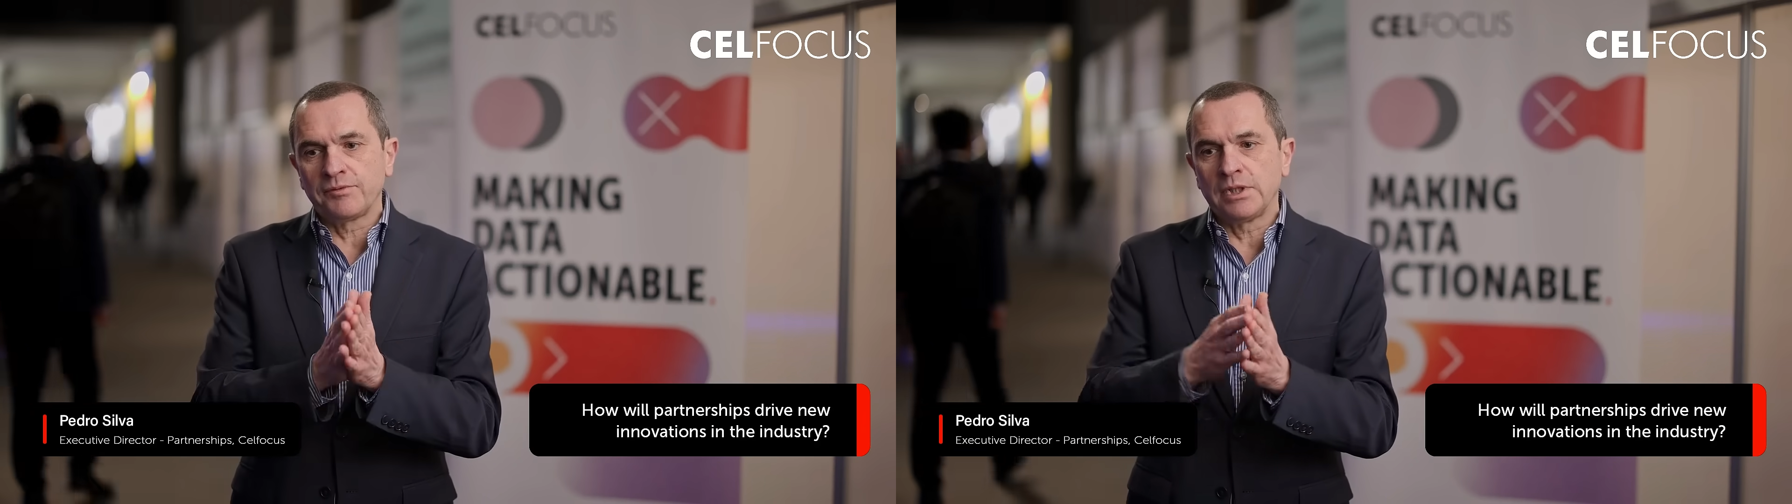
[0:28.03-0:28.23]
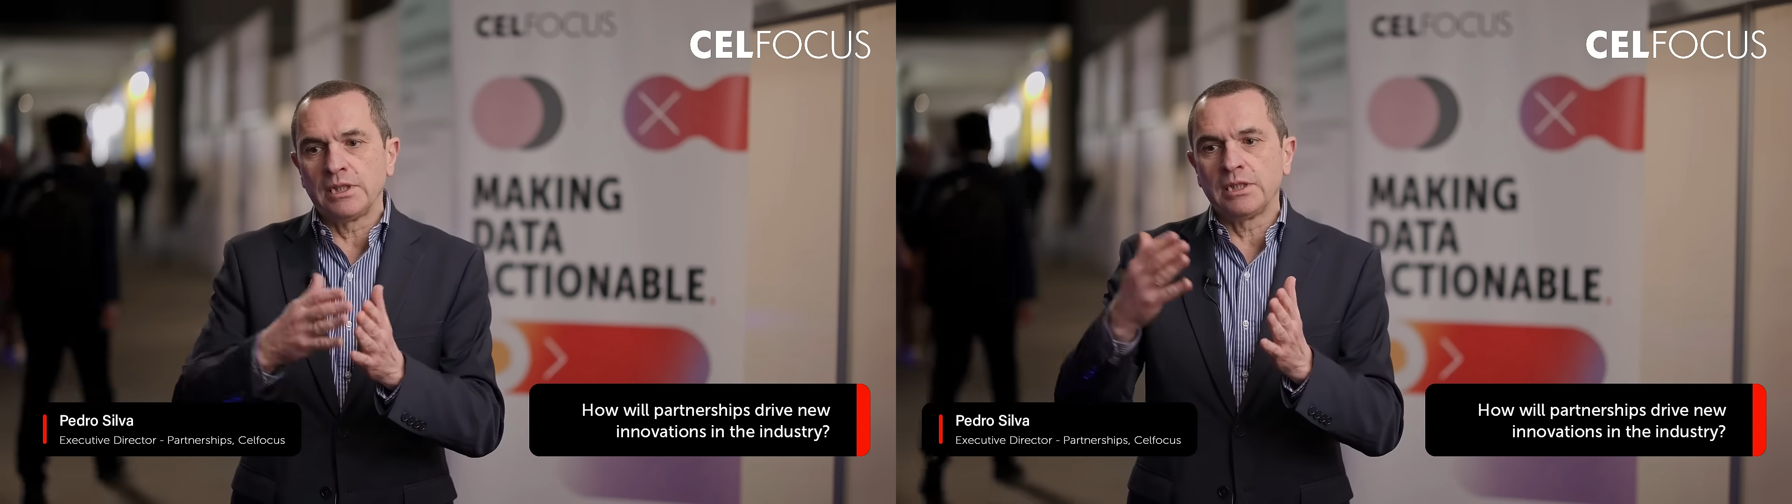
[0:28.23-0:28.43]

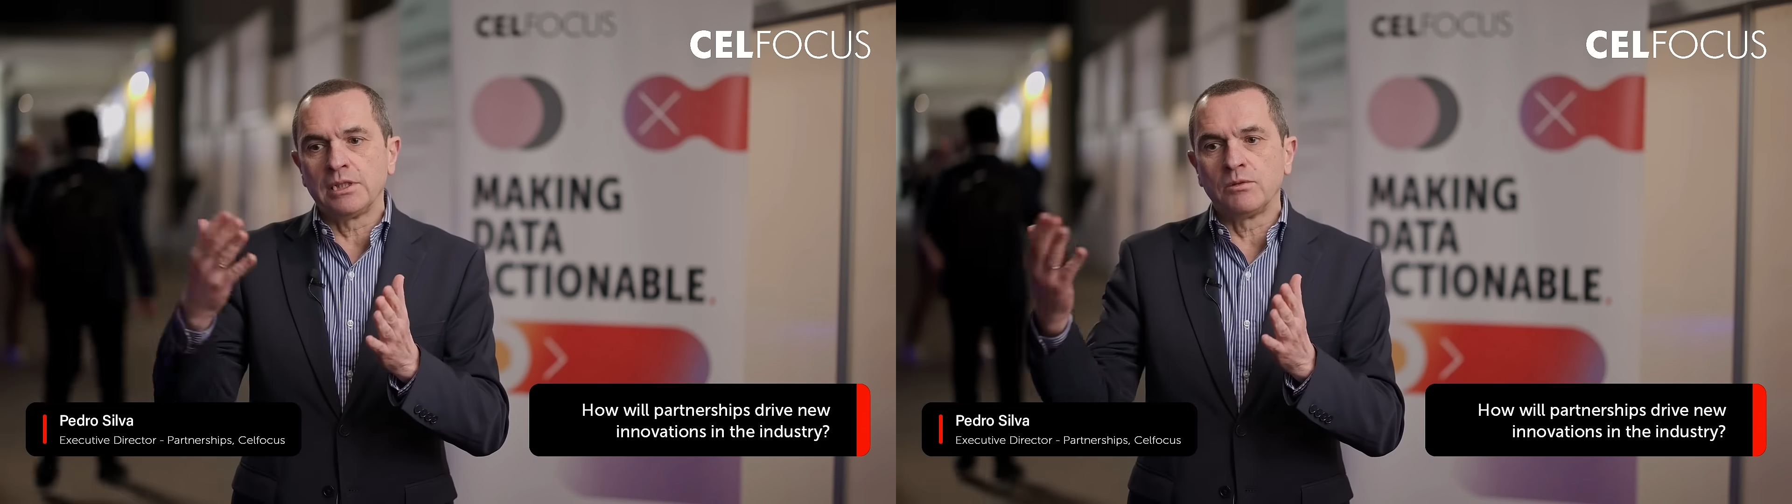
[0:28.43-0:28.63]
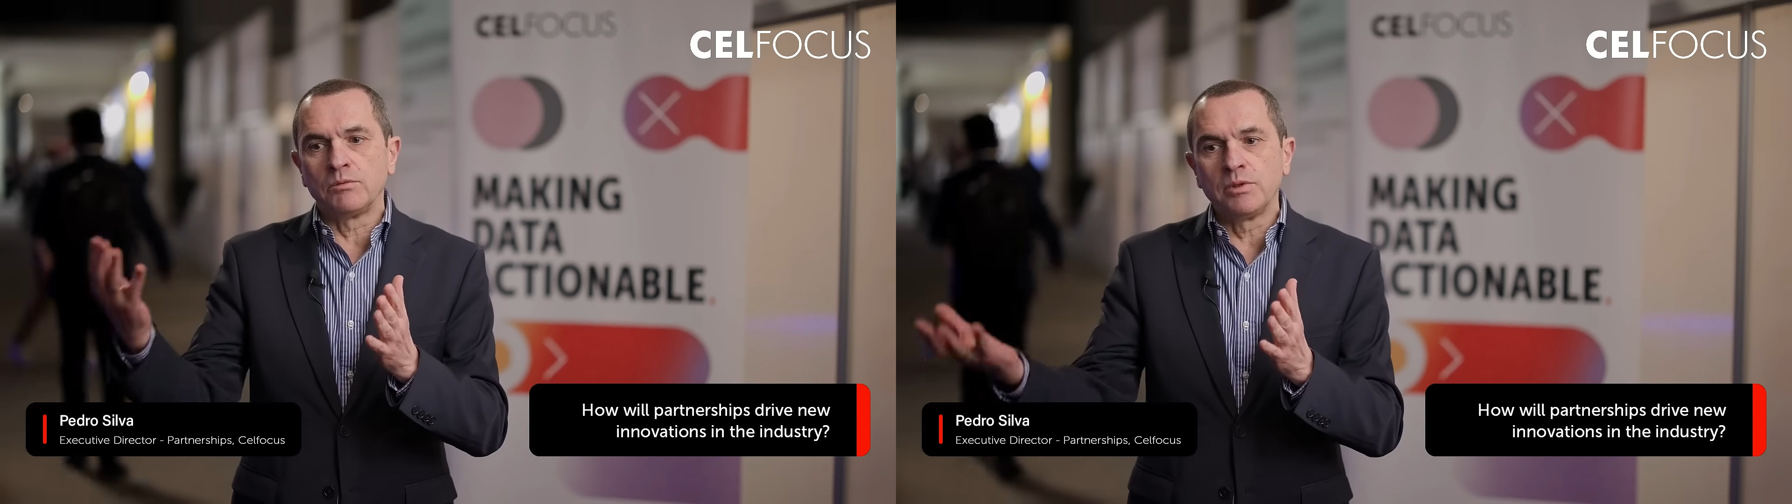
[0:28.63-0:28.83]
uh, you
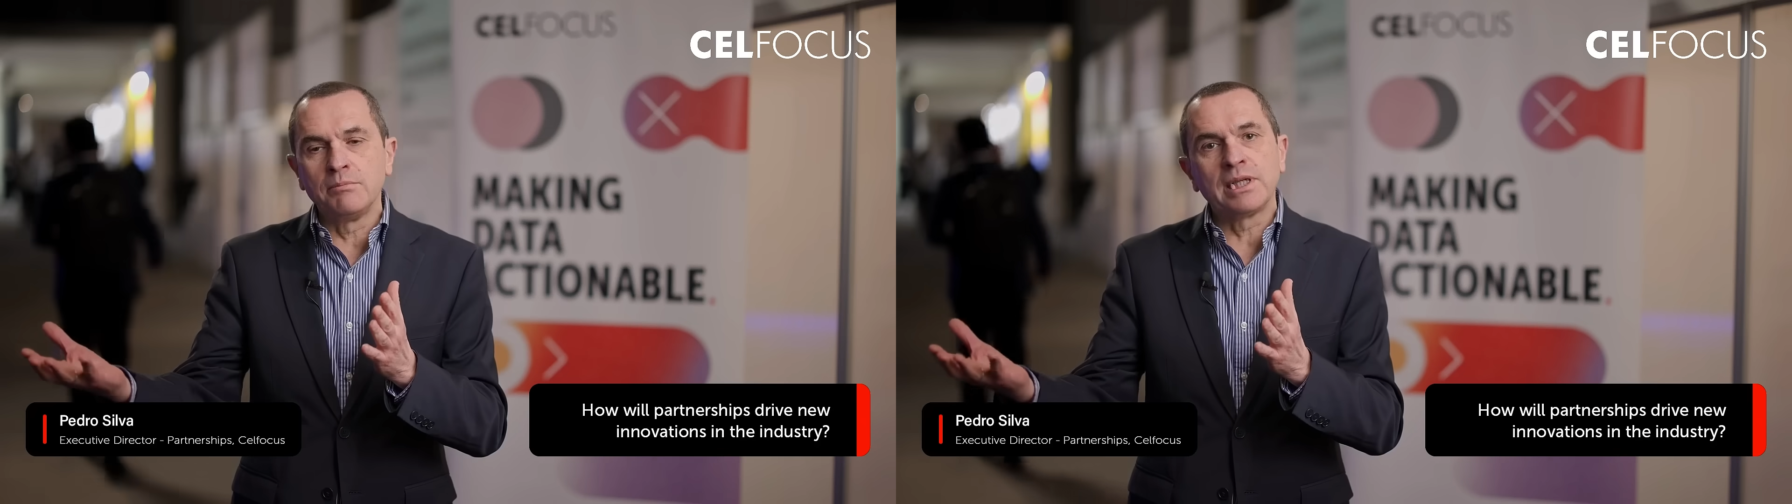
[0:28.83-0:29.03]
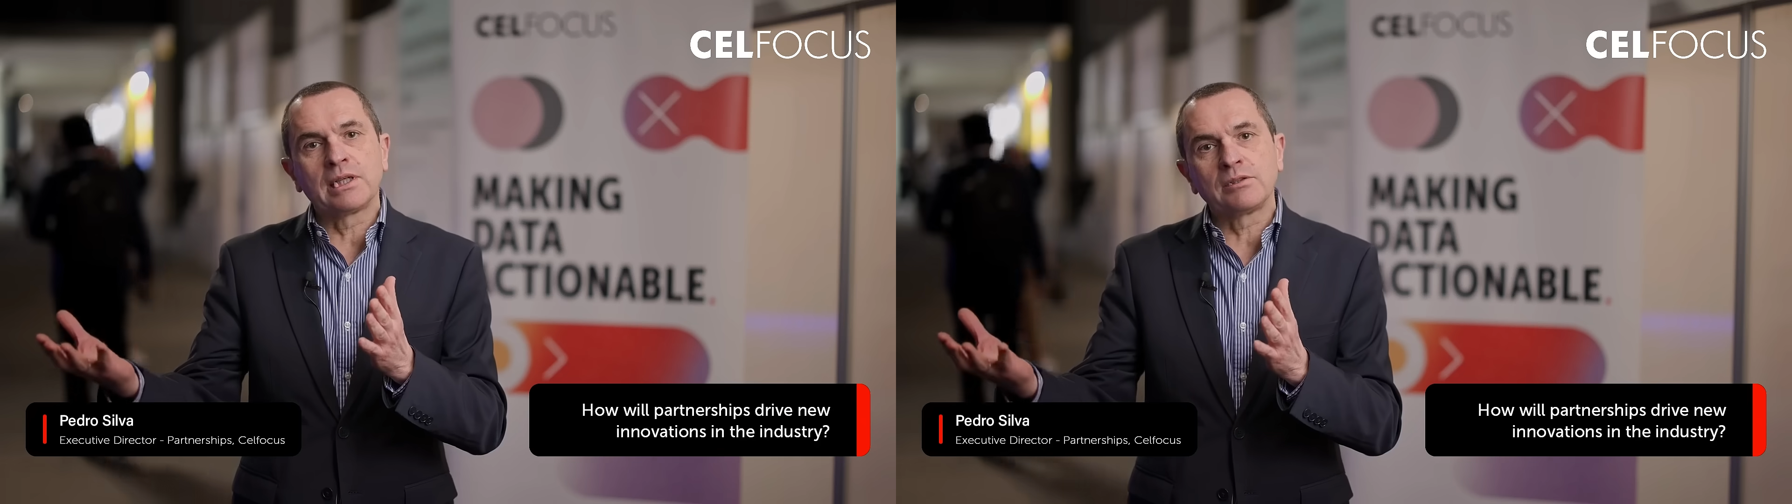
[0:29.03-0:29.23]
know, we
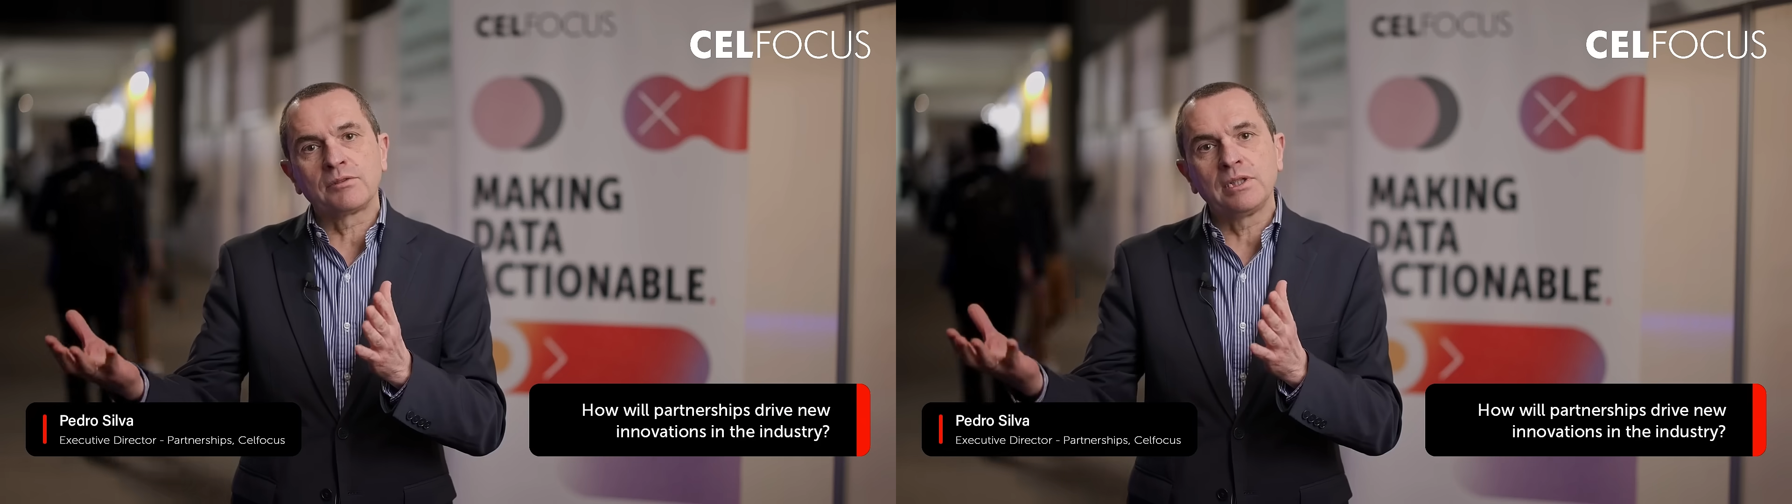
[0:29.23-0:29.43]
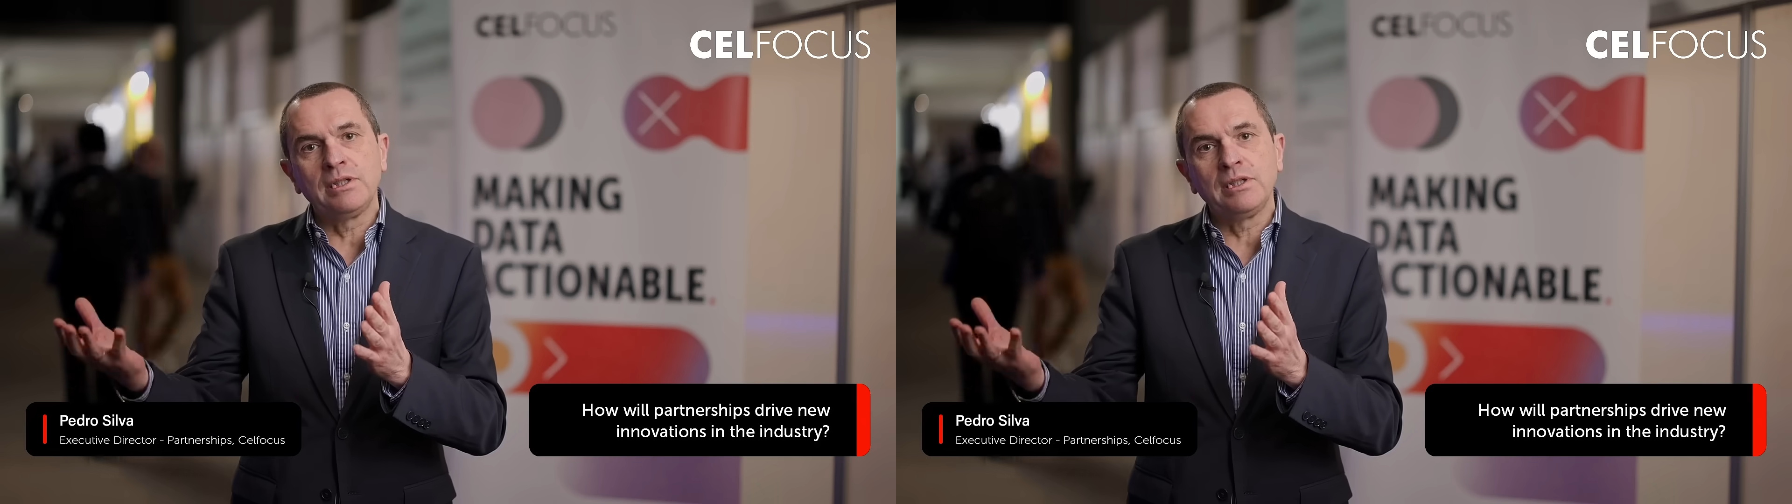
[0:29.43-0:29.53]
make it